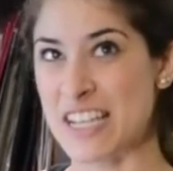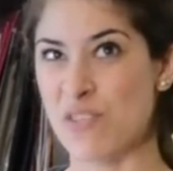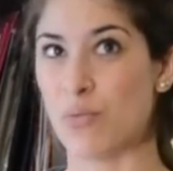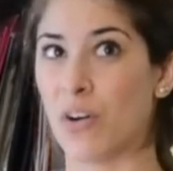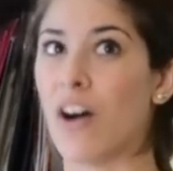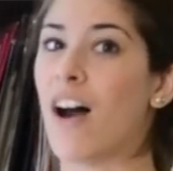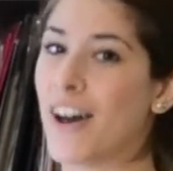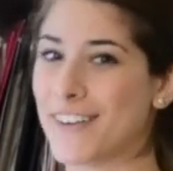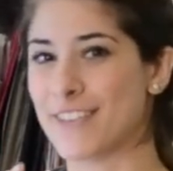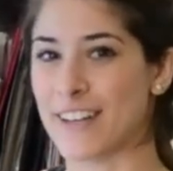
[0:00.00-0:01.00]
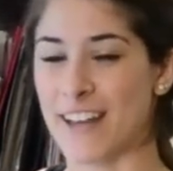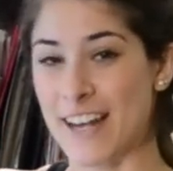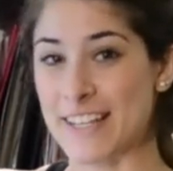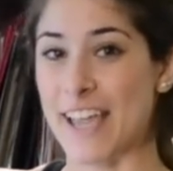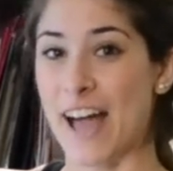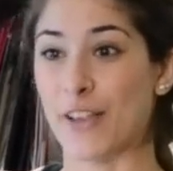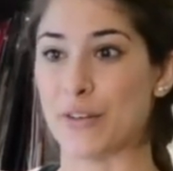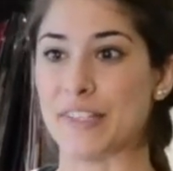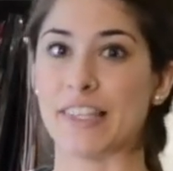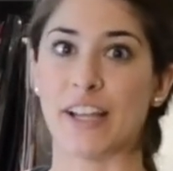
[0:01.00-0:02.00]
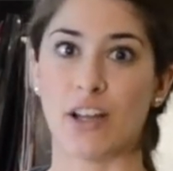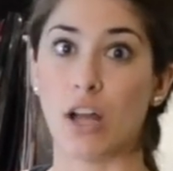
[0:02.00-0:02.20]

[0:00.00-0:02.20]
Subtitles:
equal 190 calories like